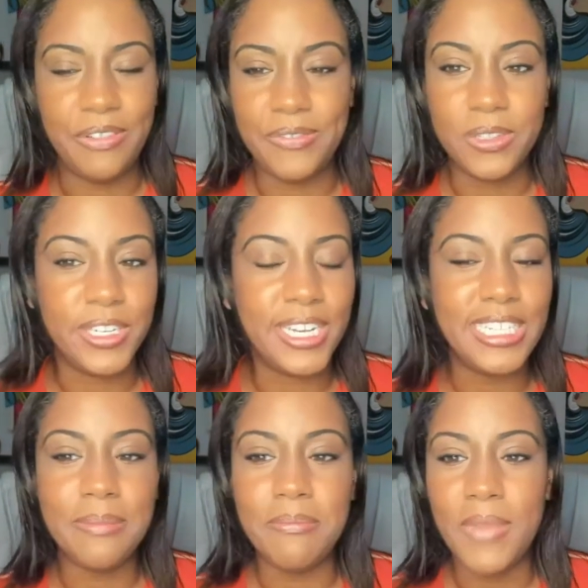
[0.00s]
If you're looking
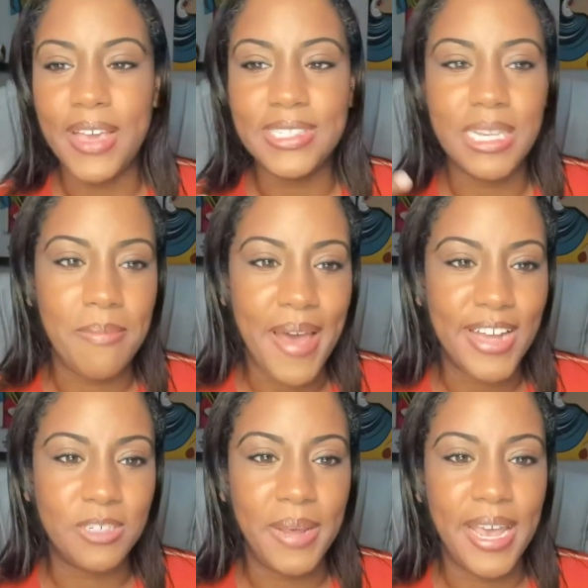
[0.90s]
to mix and
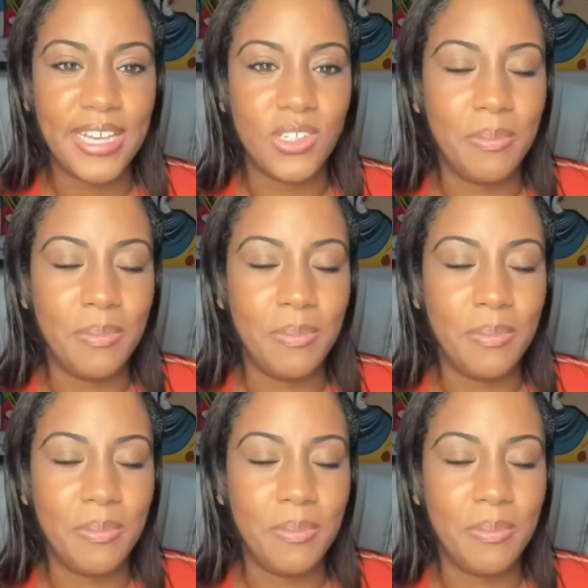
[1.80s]
match picks,